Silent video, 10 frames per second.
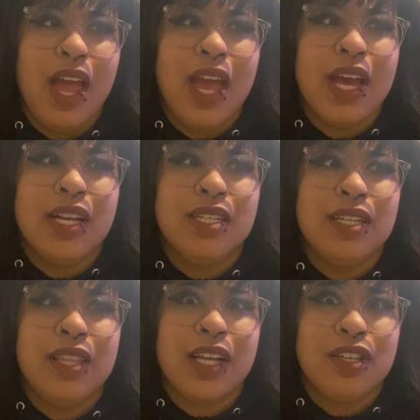And
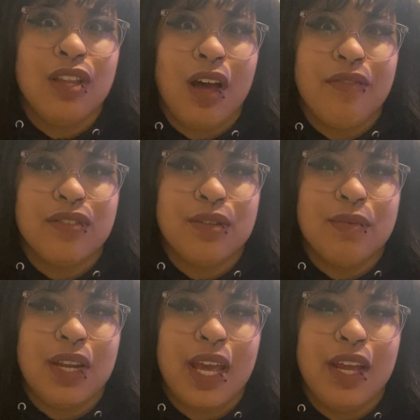that's a lot for
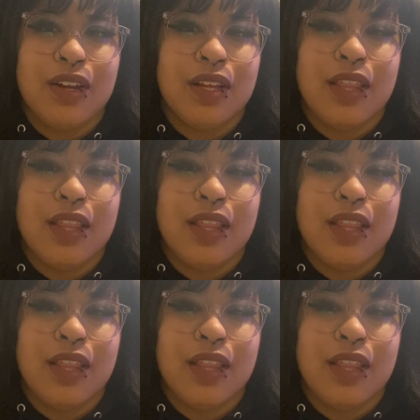someone to handle,